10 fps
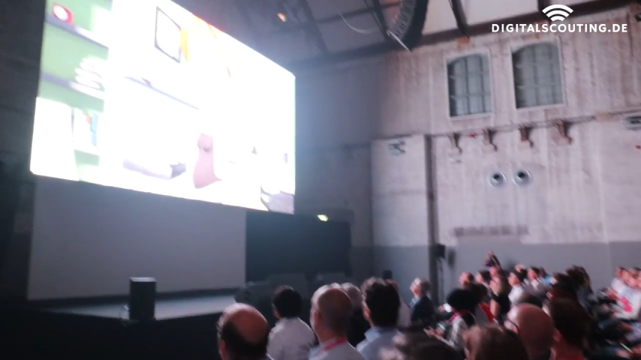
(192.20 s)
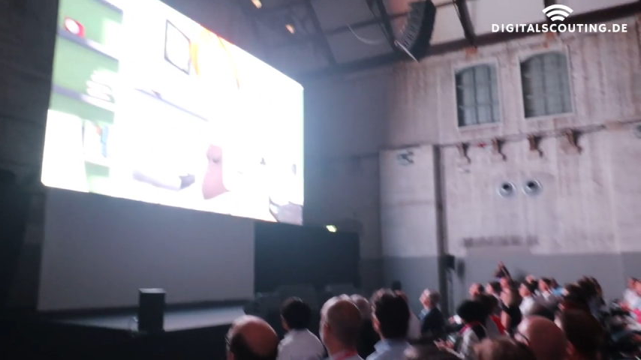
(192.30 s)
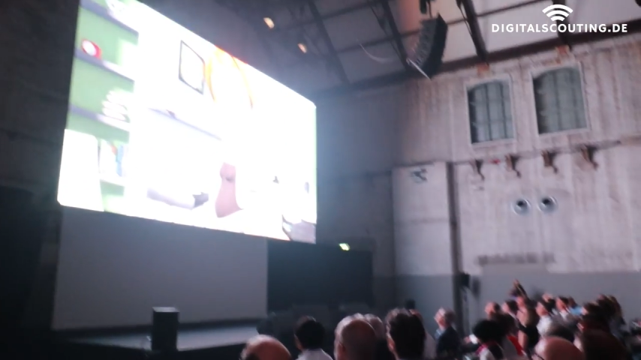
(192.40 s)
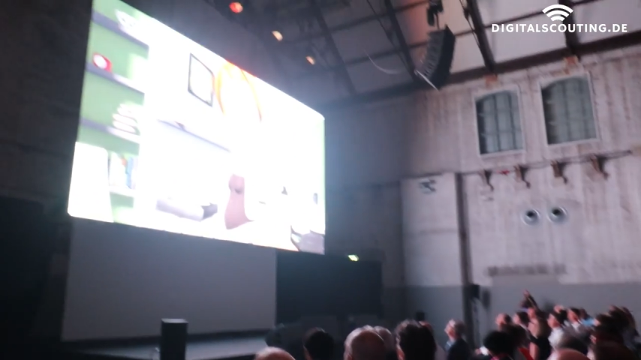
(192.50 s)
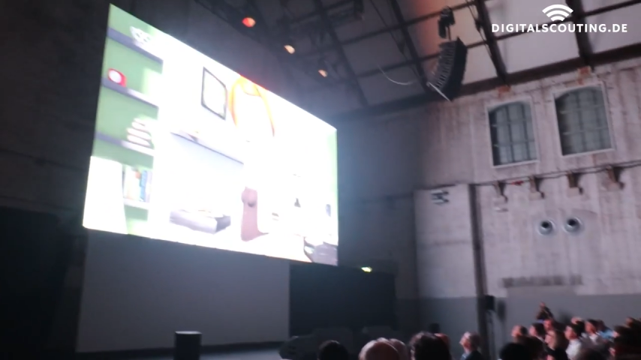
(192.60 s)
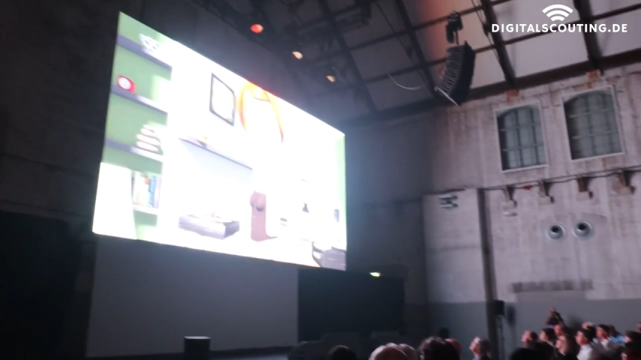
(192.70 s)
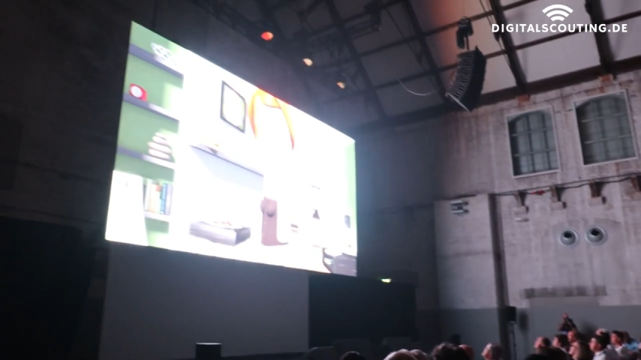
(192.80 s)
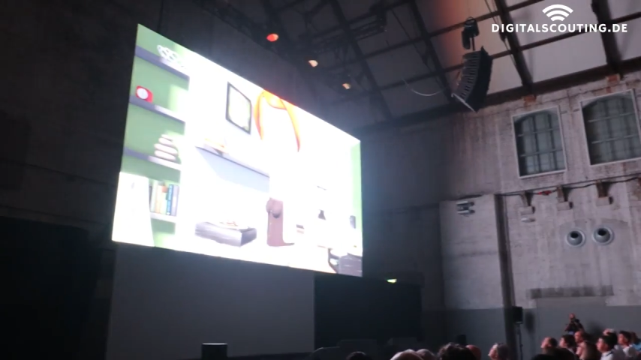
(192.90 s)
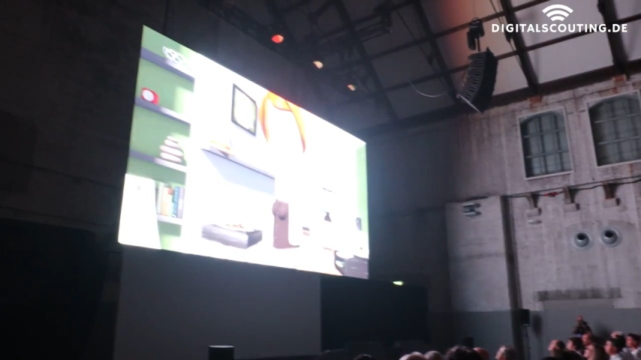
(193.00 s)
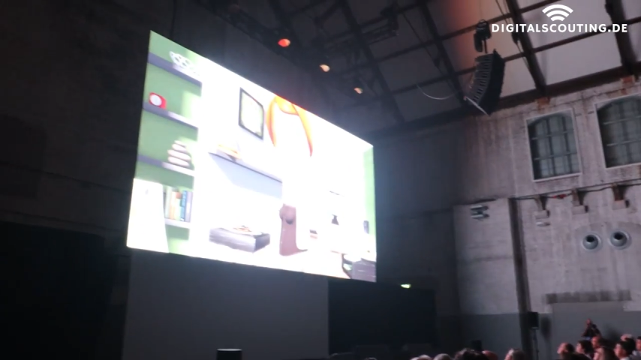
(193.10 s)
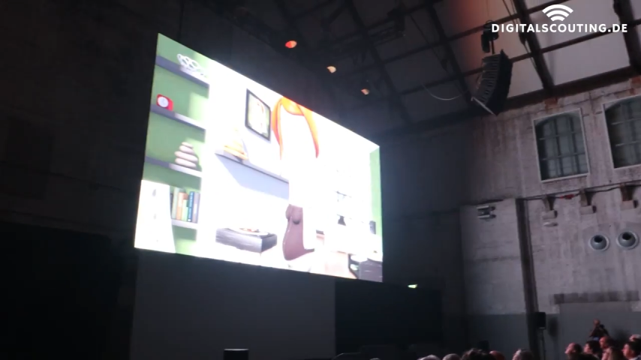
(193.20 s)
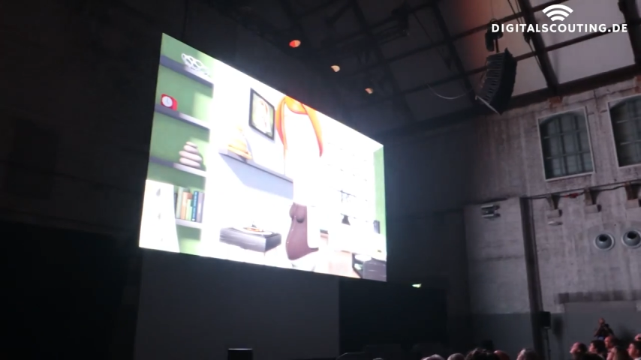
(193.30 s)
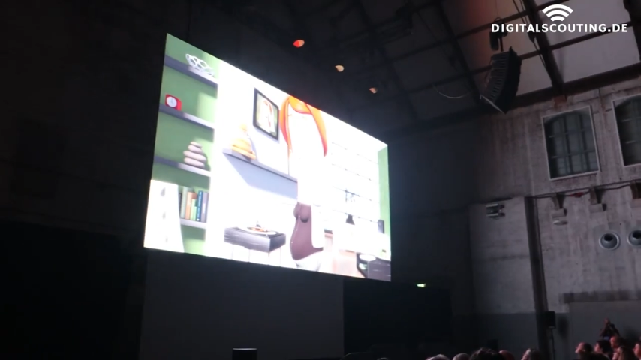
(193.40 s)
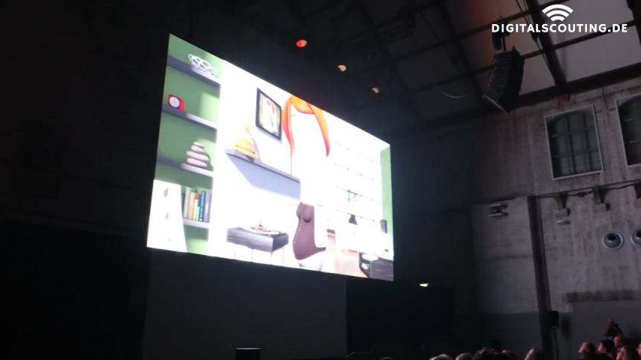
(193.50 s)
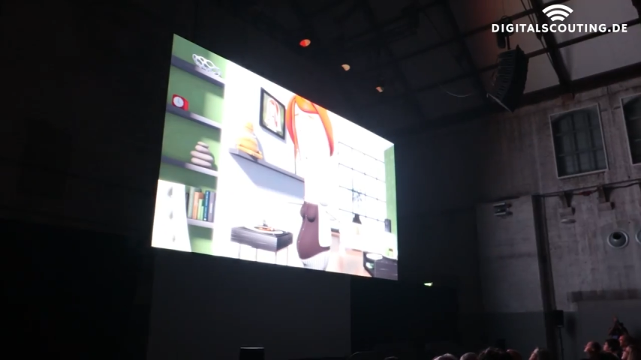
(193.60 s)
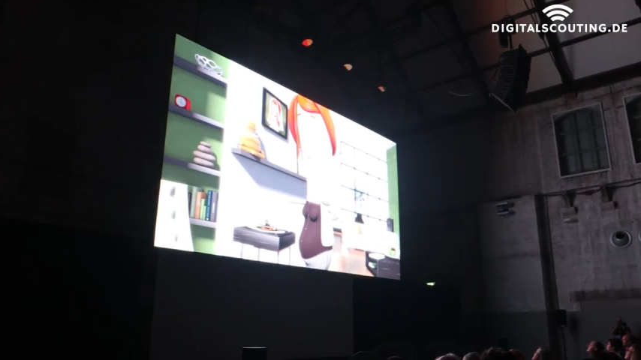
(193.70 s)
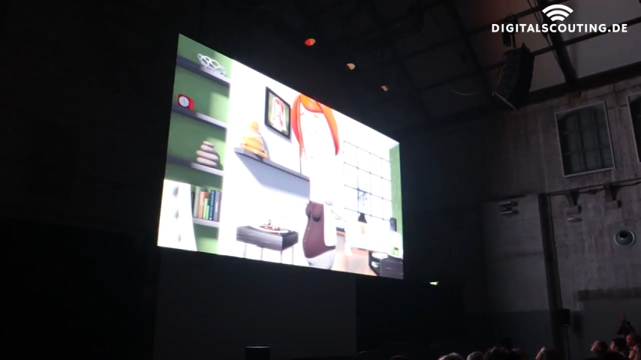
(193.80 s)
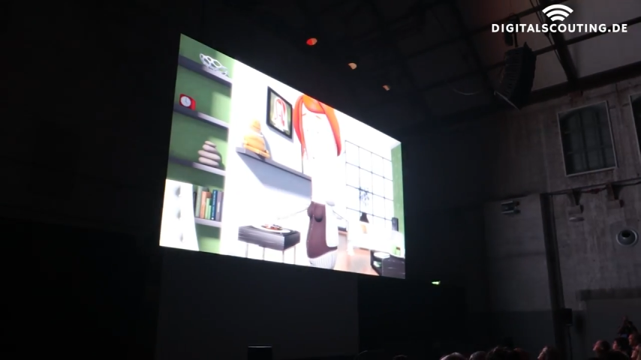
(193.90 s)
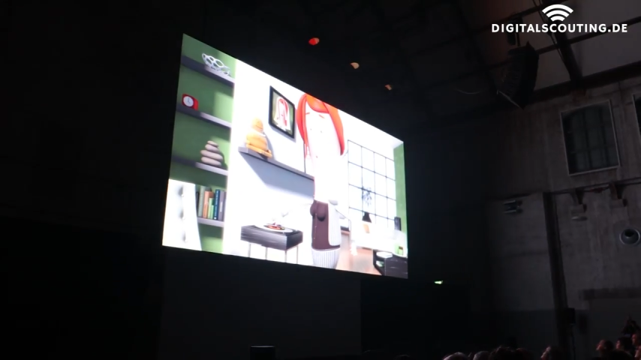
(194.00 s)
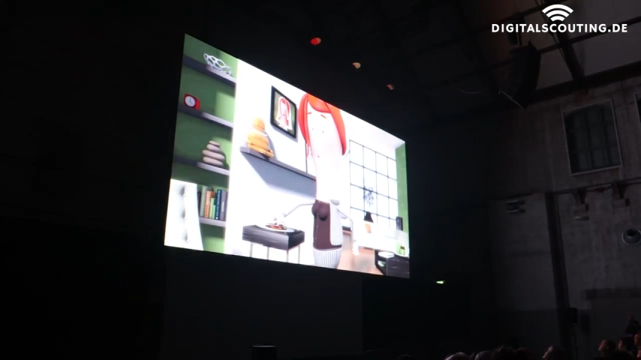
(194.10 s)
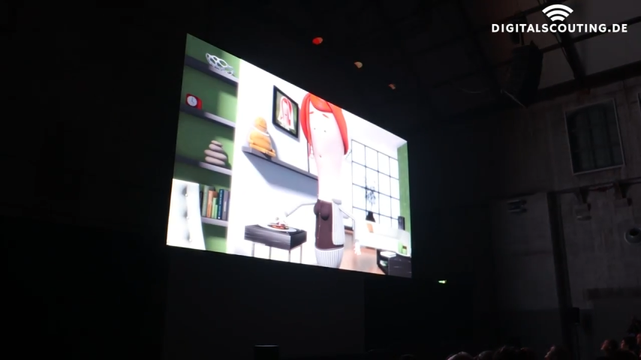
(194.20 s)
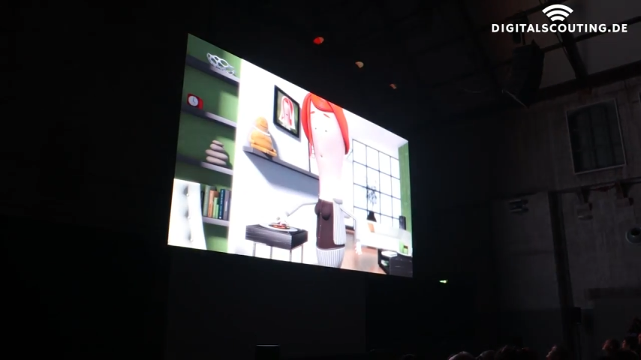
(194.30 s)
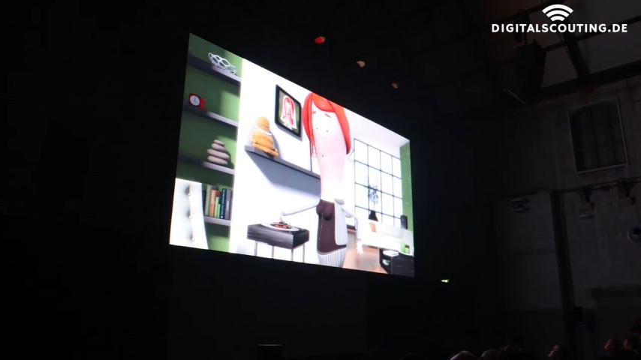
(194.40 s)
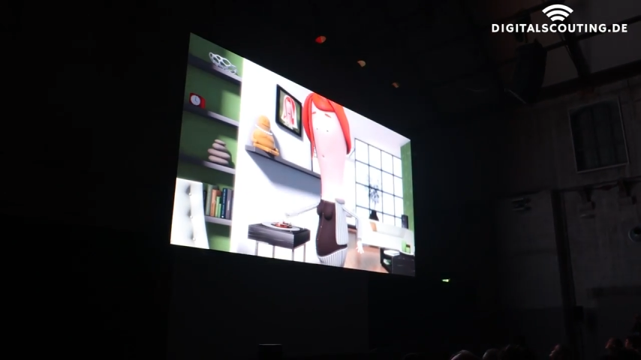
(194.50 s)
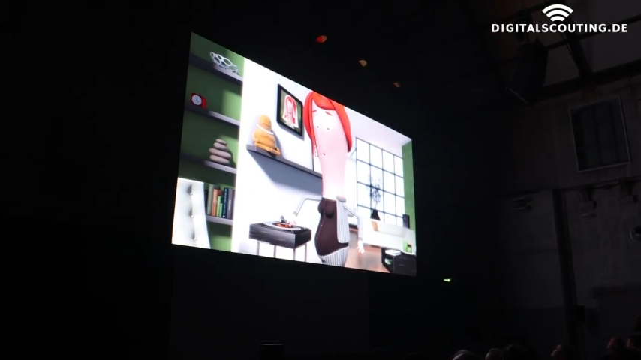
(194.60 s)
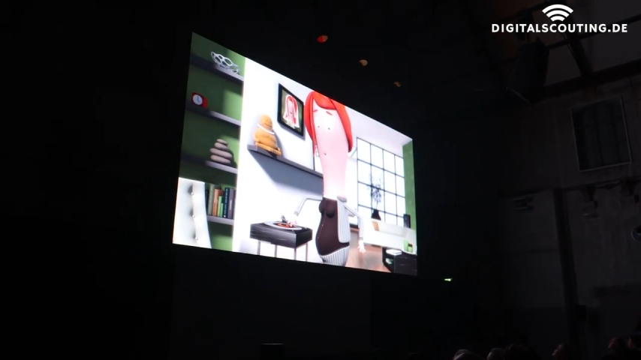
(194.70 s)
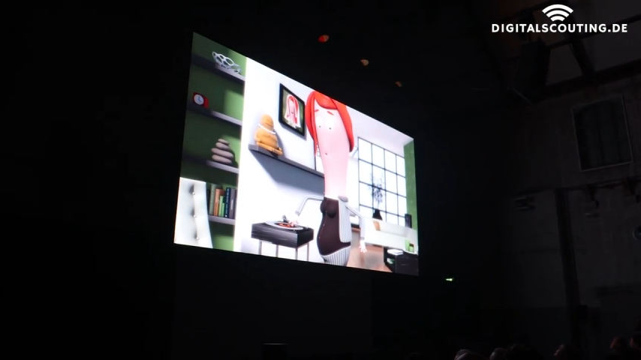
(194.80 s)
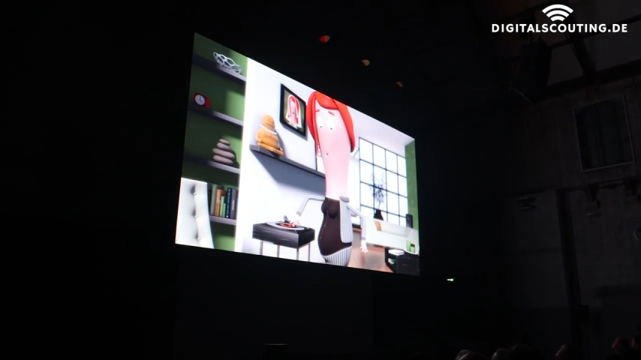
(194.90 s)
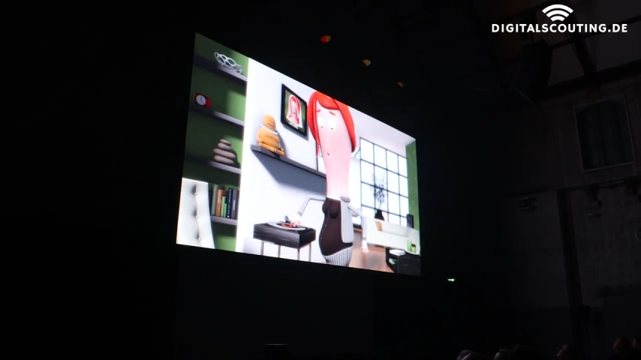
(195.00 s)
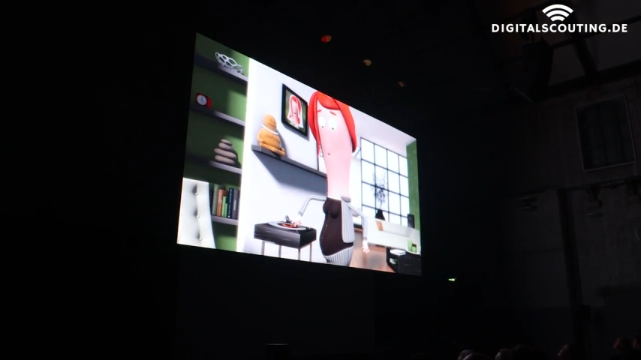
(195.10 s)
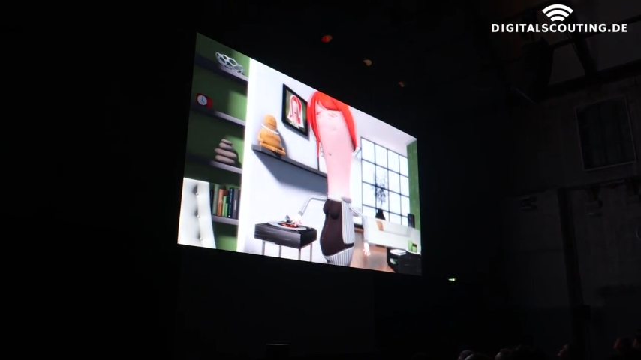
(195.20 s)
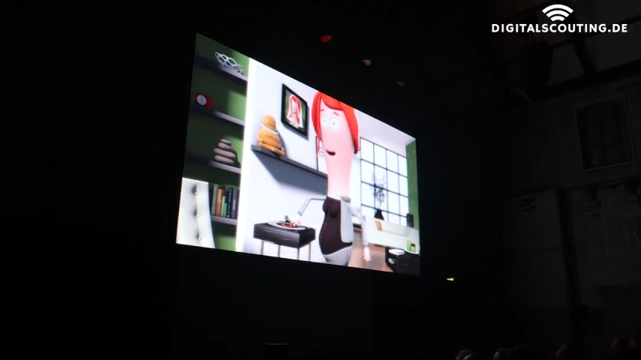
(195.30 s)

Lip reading: Nobody's mouth can be seen.